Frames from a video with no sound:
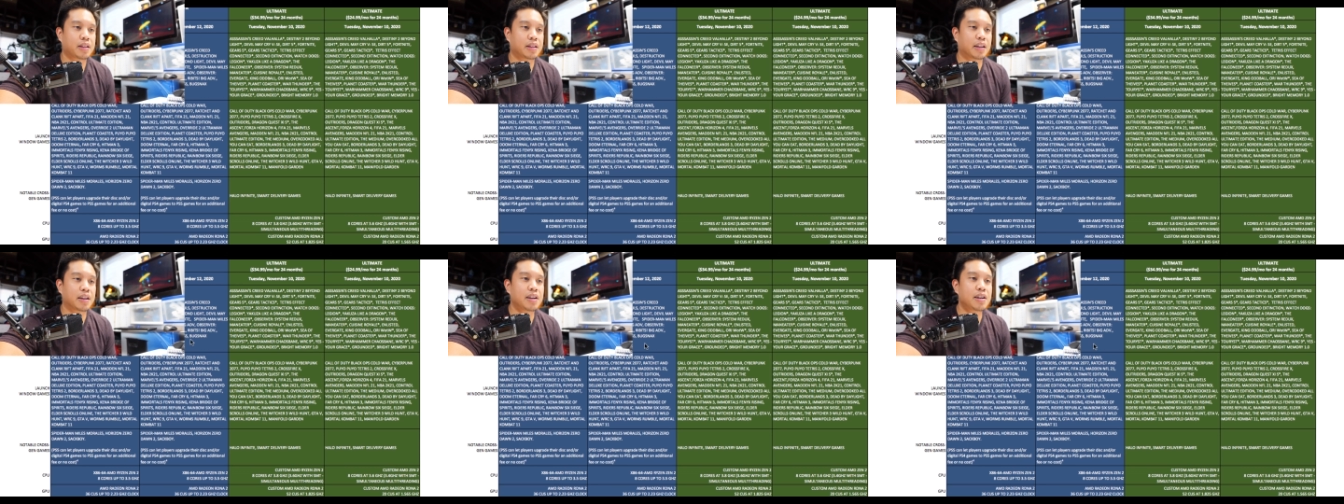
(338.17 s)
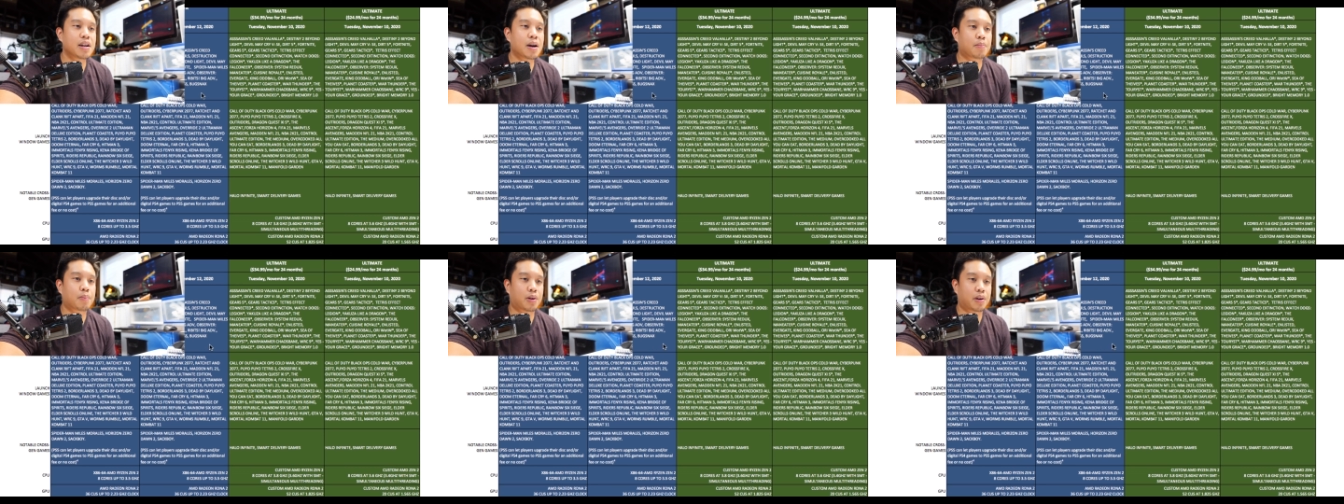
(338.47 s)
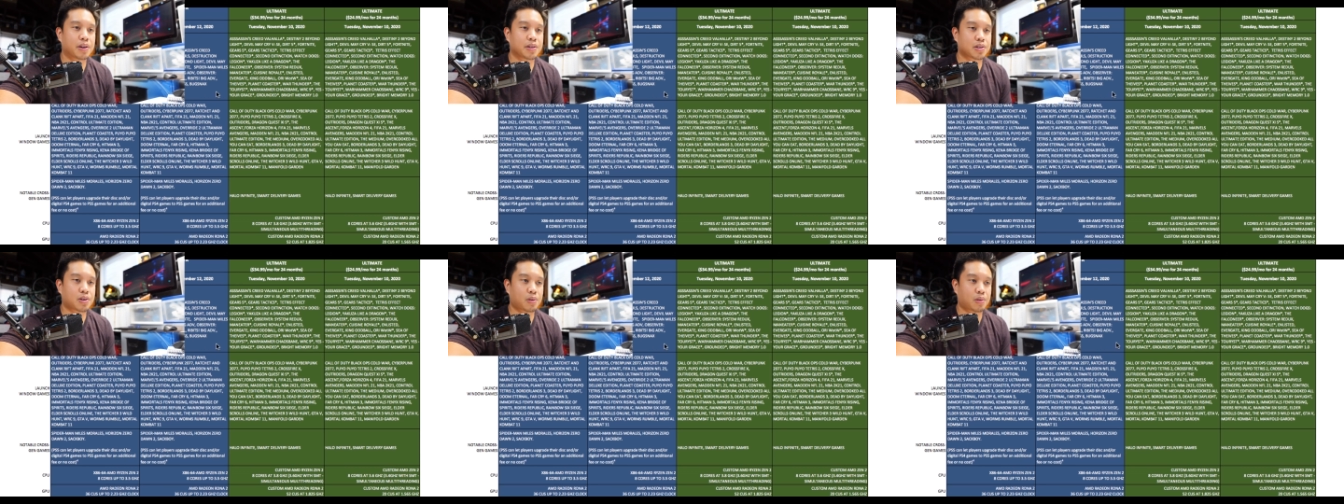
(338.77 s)
The
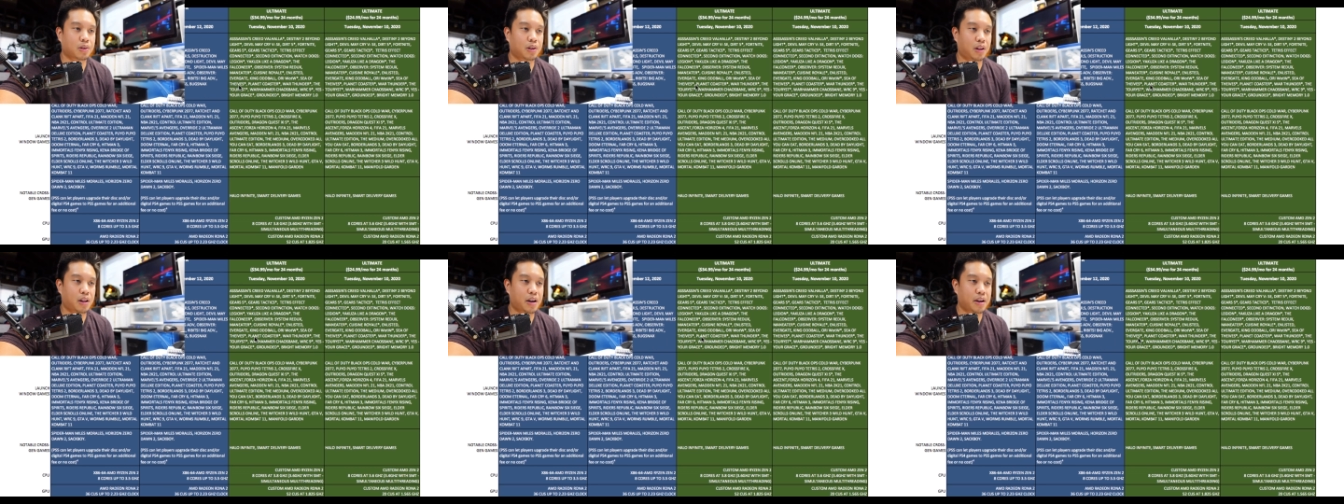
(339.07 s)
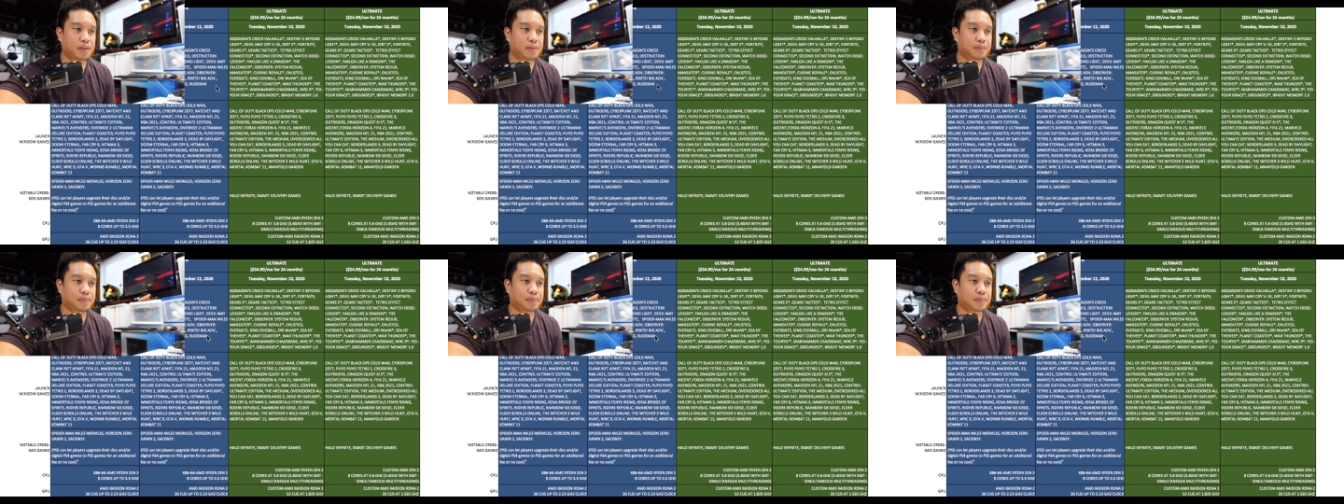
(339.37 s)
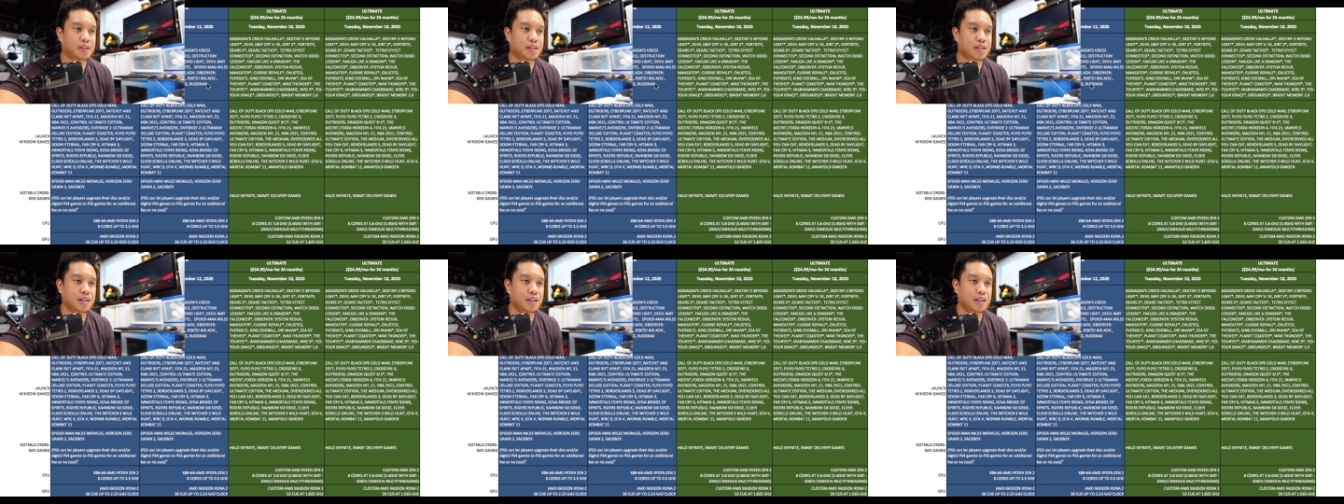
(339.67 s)
number has grown a lot.
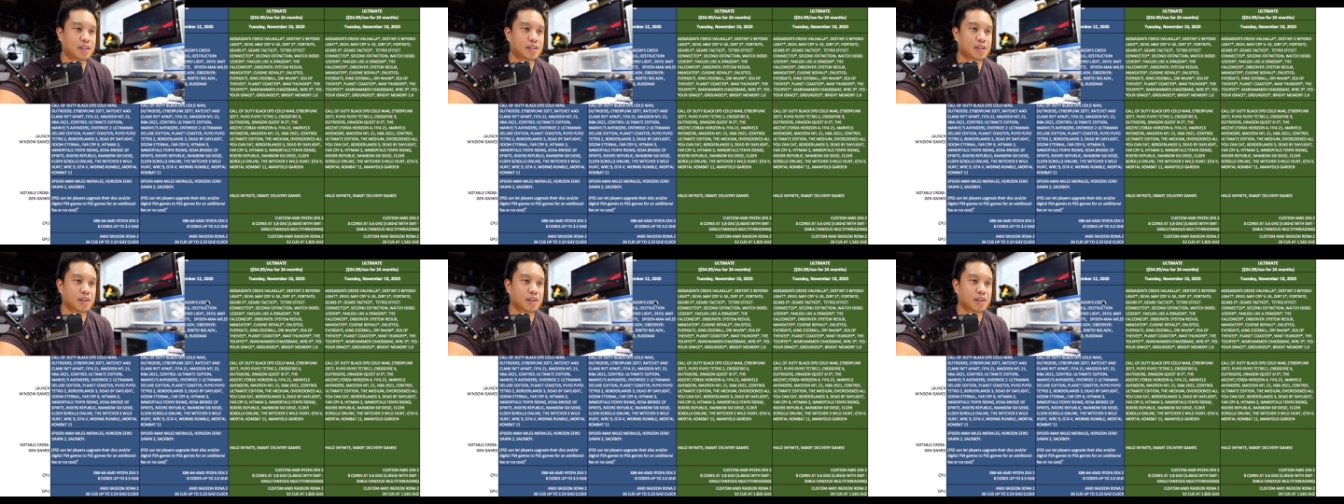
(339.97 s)
See,